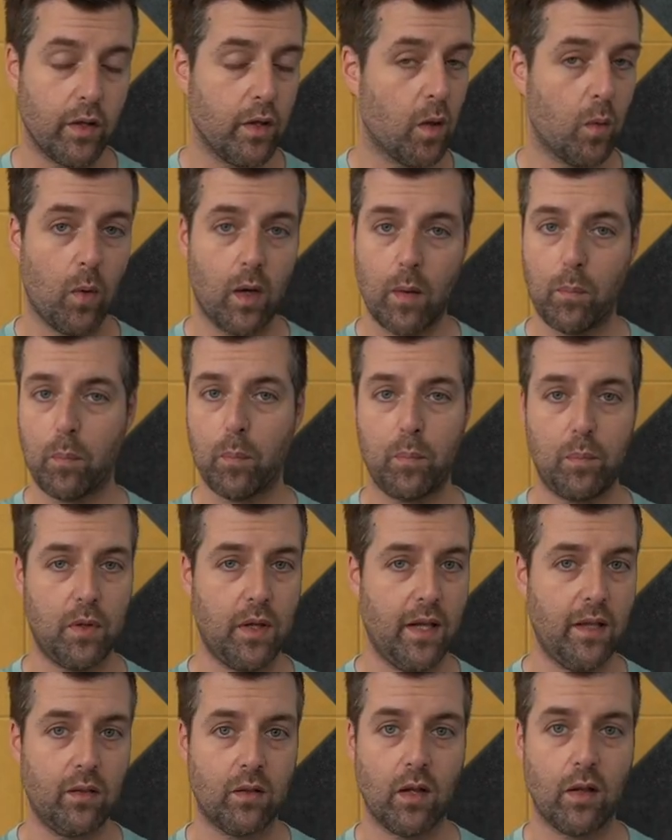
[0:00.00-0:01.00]
you don't want to
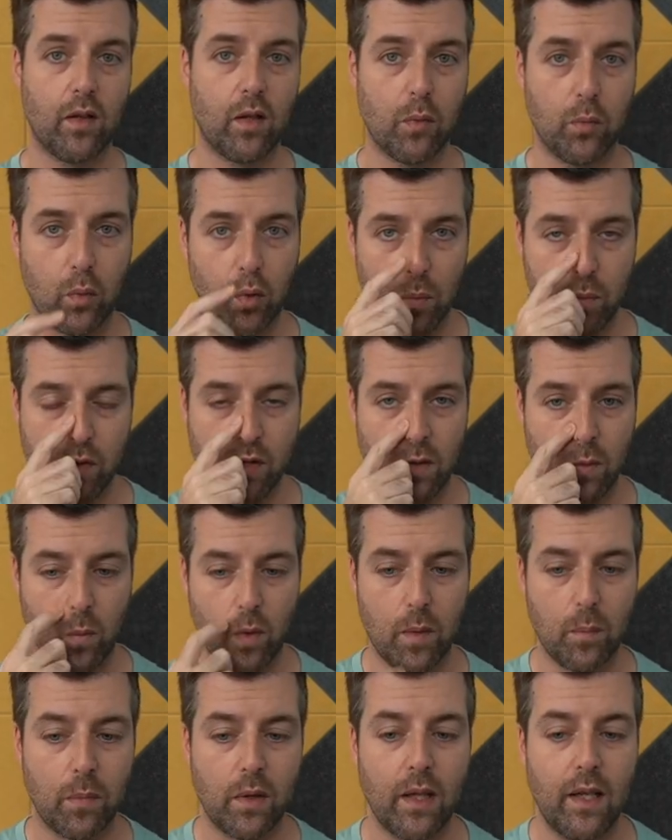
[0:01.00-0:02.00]
place all the absorption in
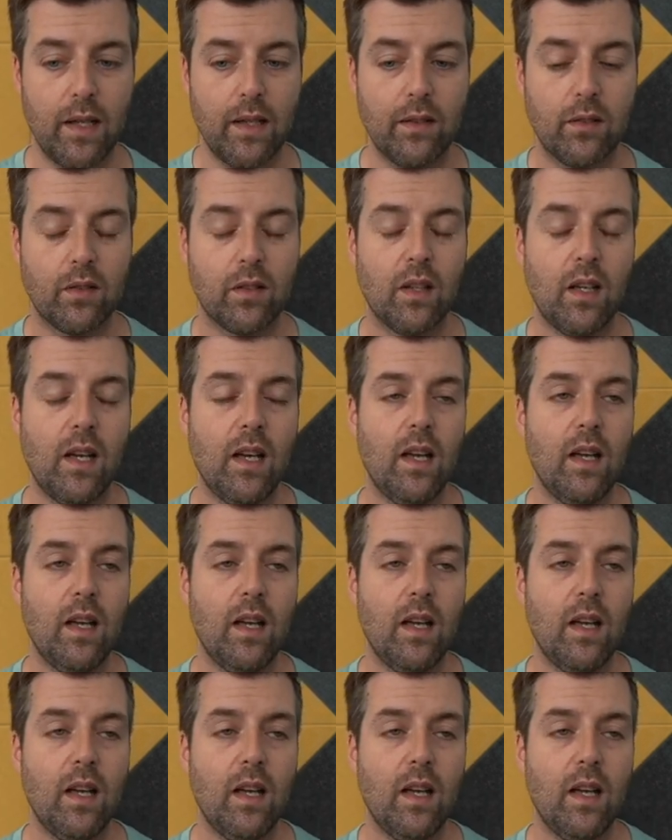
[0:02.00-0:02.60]
one place,